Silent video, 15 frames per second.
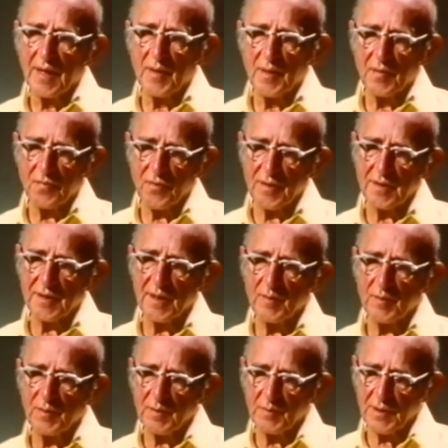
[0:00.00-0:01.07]
A phrase came
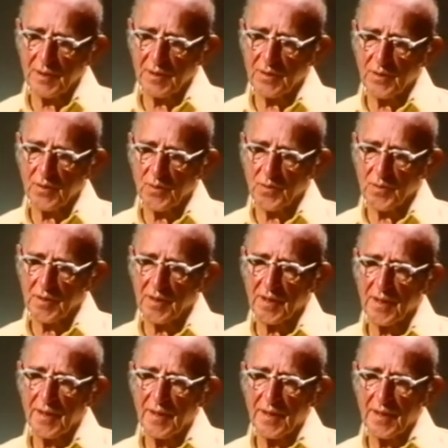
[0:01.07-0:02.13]
to me a minute ago that
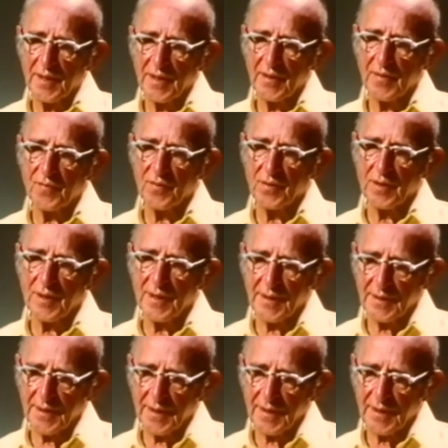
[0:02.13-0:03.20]
if you could
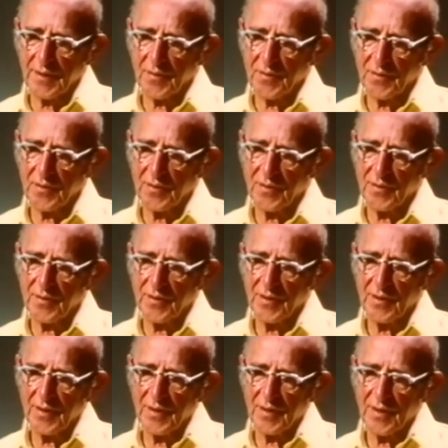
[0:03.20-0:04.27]
let that out,
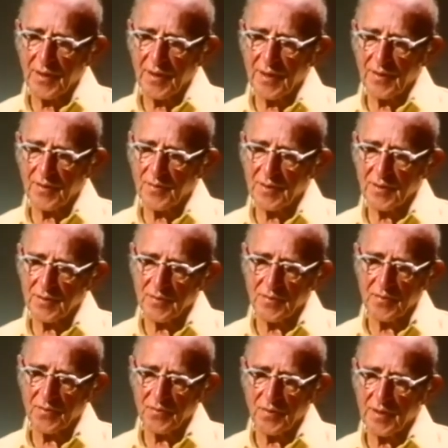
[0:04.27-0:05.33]
I don't know if this
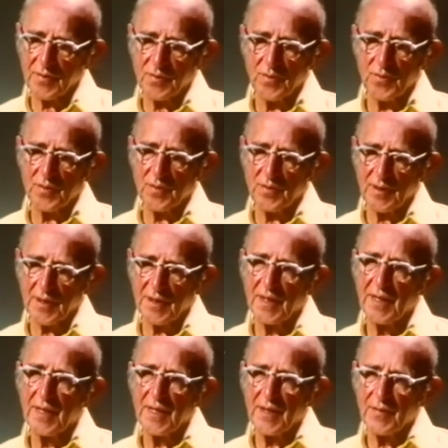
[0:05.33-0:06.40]
will ring true with you or not,
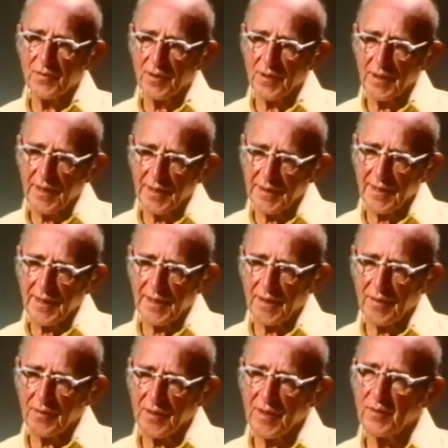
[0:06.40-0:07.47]
if you could let that
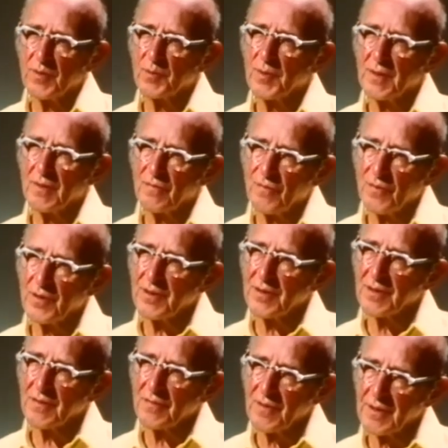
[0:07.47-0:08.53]
out, it would be the voice of the